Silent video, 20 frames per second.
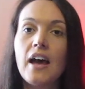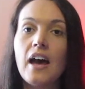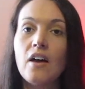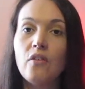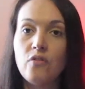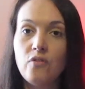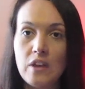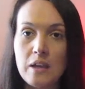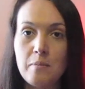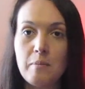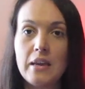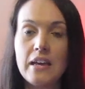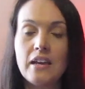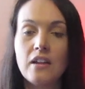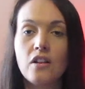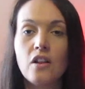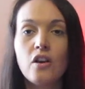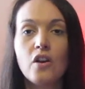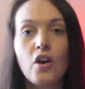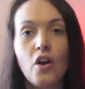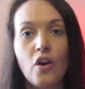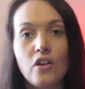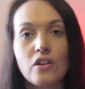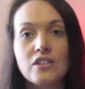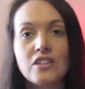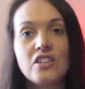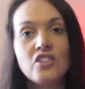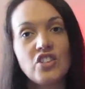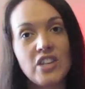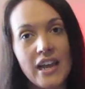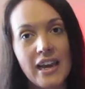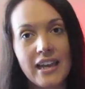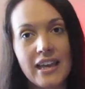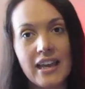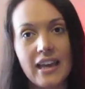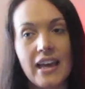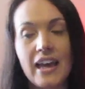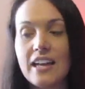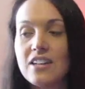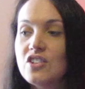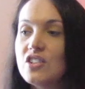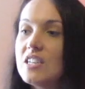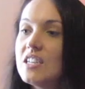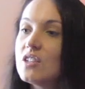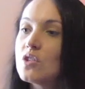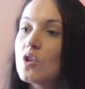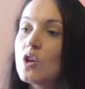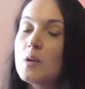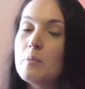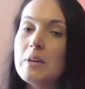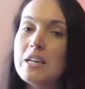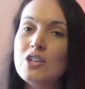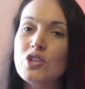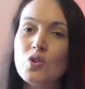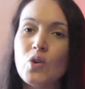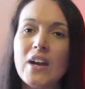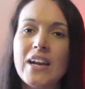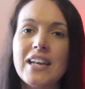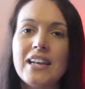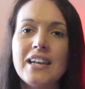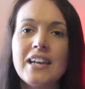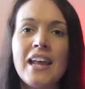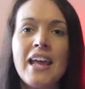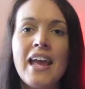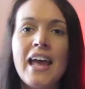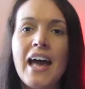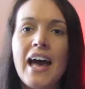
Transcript: a female called Jennika and she is going to be joining